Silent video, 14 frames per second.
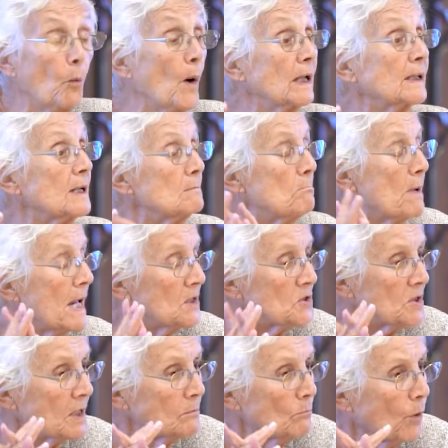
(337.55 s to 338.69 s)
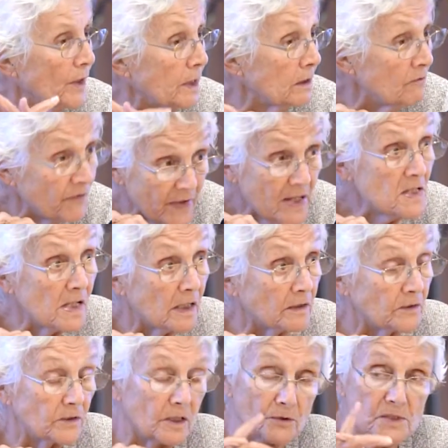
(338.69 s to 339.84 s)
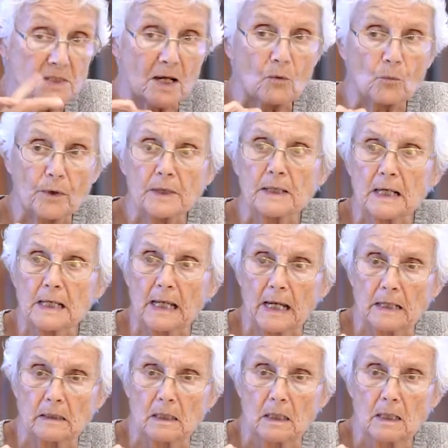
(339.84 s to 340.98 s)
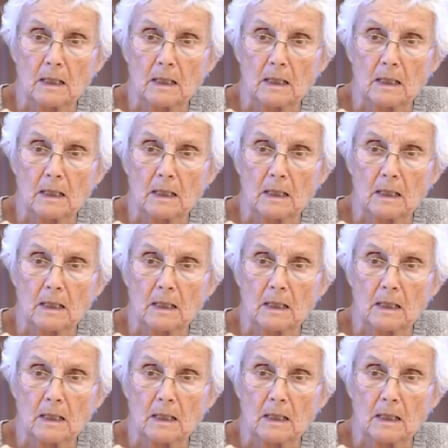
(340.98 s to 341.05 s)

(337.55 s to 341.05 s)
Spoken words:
Well, it makes it more convenient. There's that word again.